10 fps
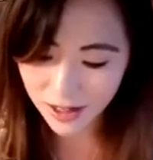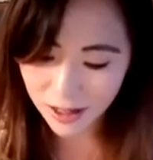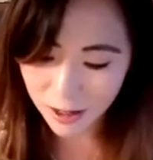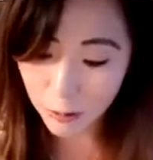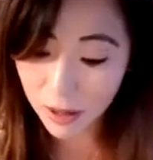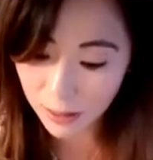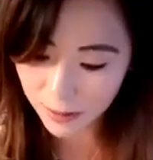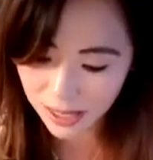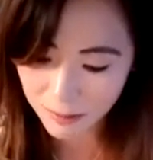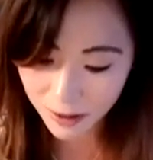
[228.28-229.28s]
Why would
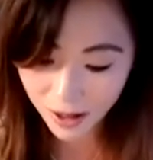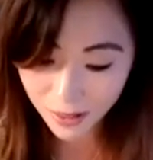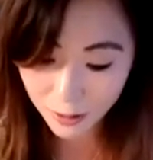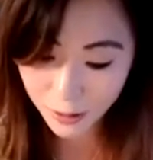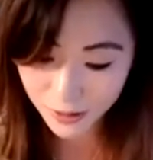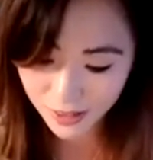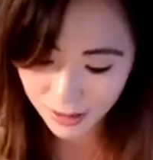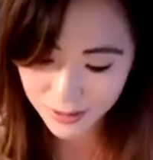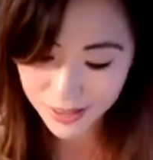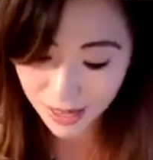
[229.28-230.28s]
I bother looking
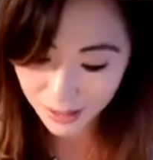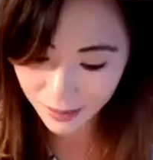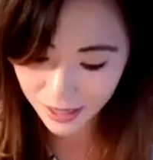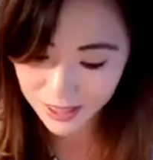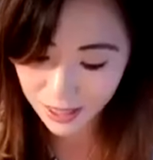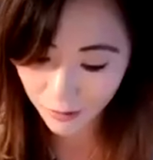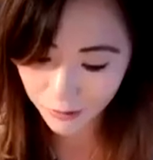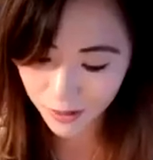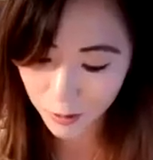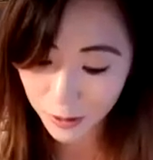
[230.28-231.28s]
outside myself
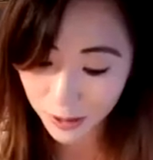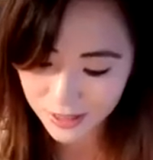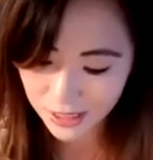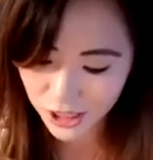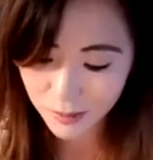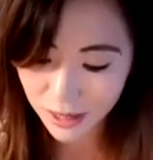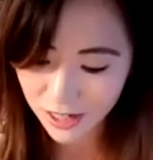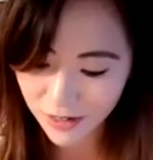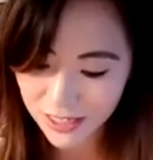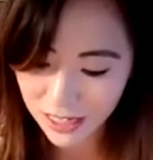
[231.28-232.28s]
for the words that she might
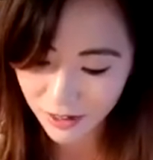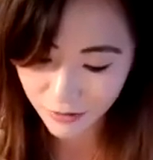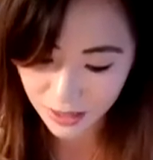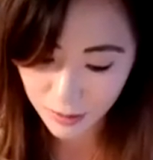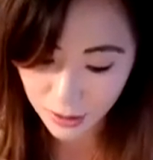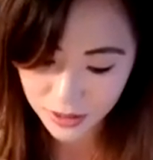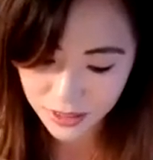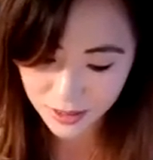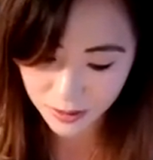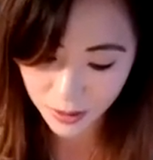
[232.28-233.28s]
have identified most
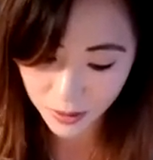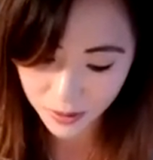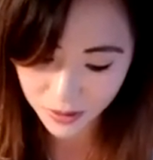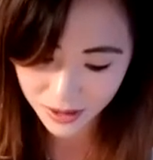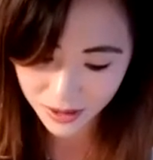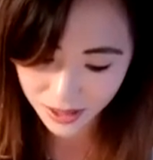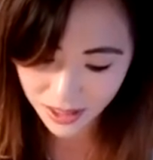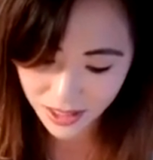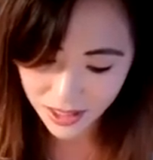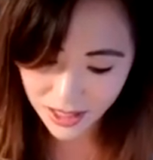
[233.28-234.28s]
as her own?
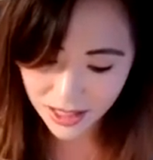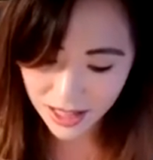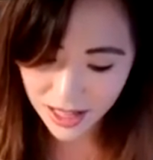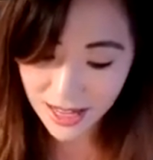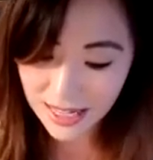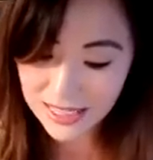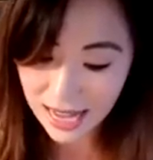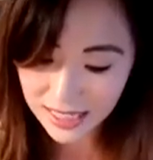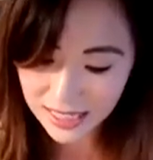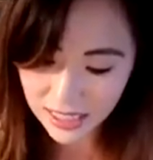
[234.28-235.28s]
I had
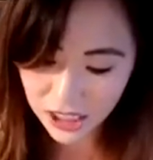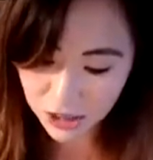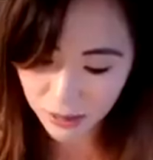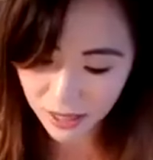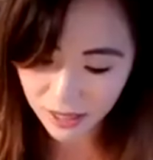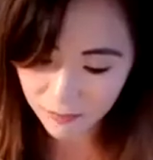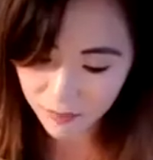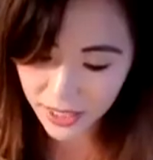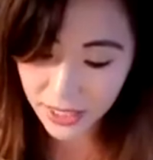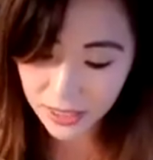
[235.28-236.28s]
Daddy teach me,
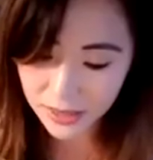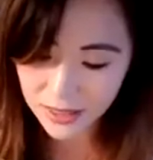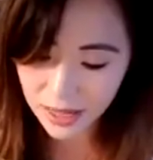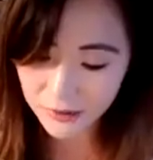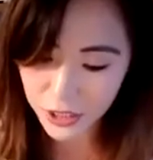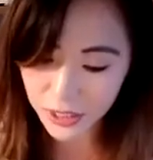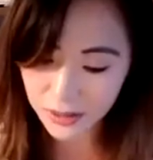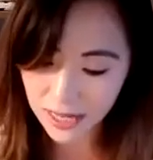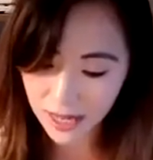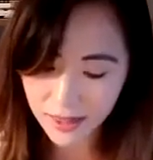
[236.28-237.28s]
years after your
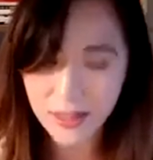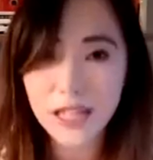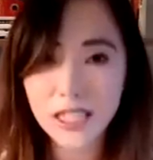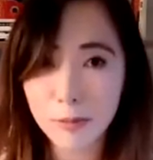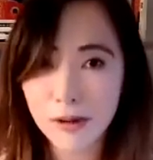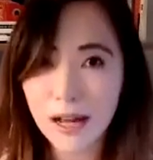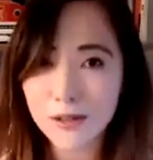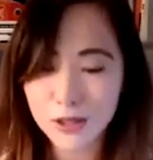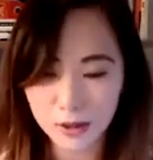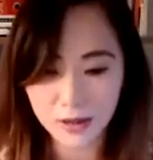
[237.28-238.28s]
death, to
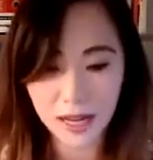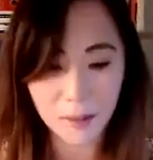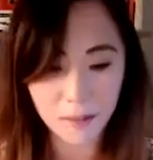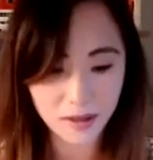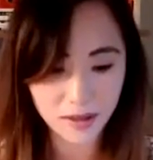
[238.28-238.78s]
pronounce your name.